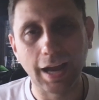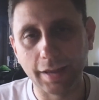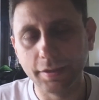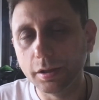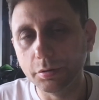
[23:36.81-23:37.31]

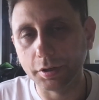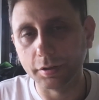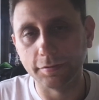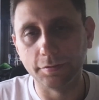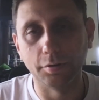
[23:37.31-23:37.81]
are they
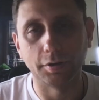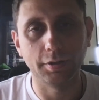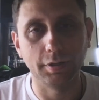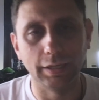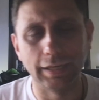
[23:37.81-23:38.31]
looking for
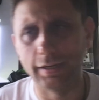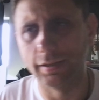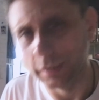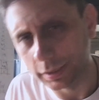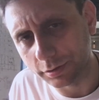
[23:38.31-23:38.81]
like
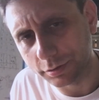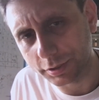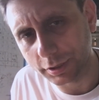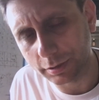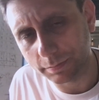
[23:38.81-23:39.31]

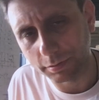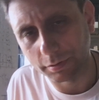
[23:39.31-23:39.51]
leadership